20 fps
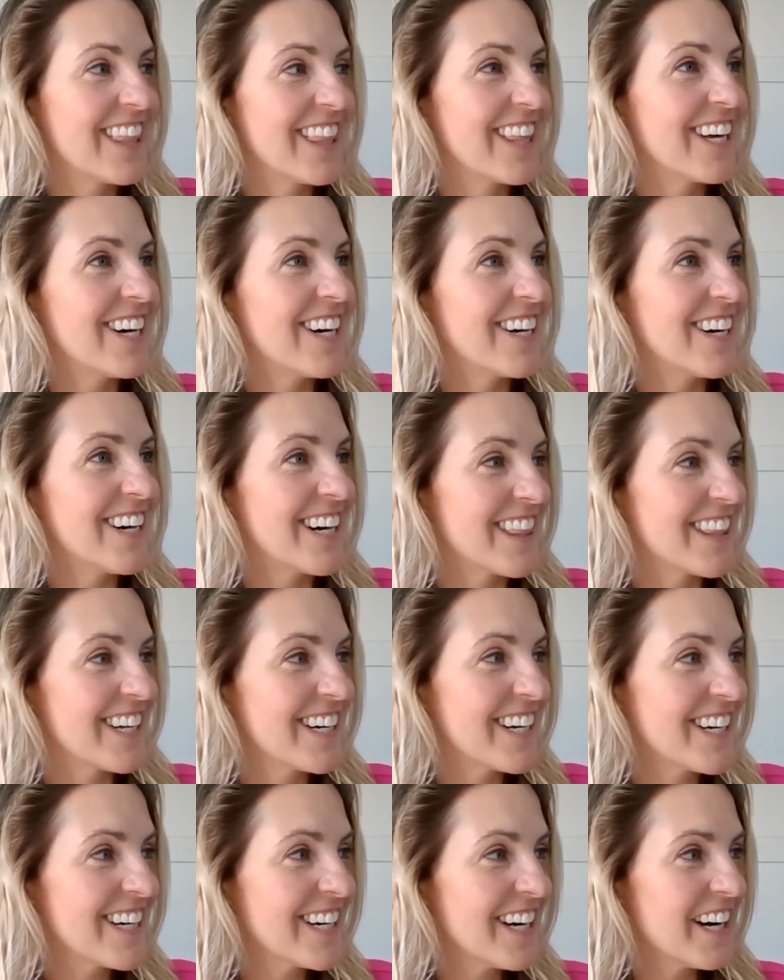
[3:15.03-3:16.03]
the
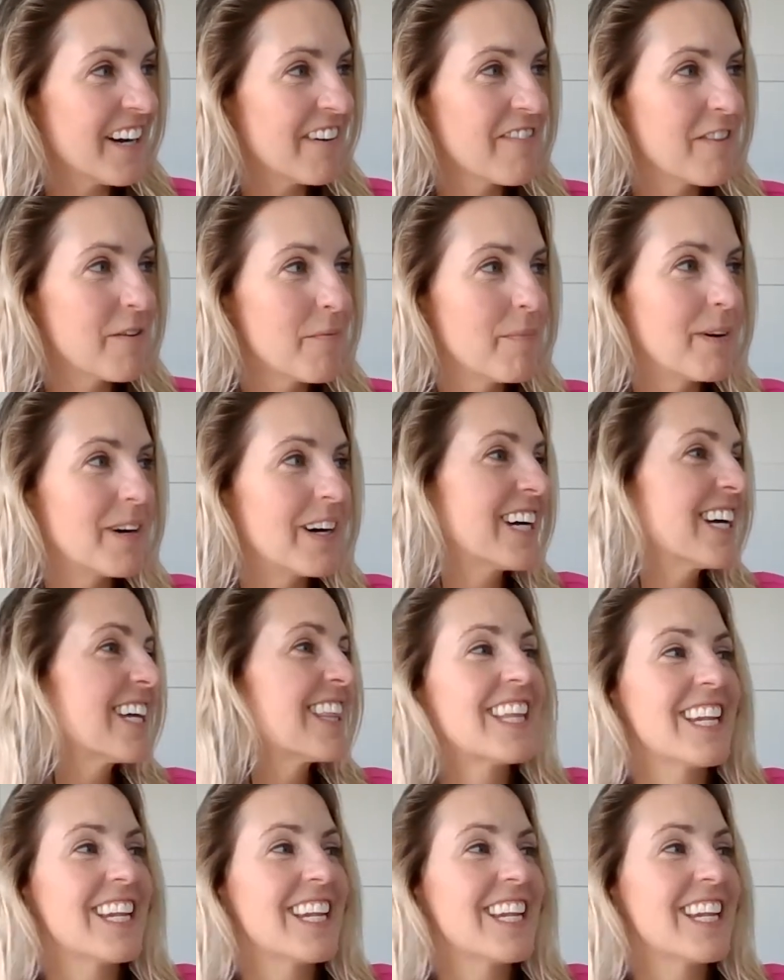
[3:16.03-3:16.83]
author of the book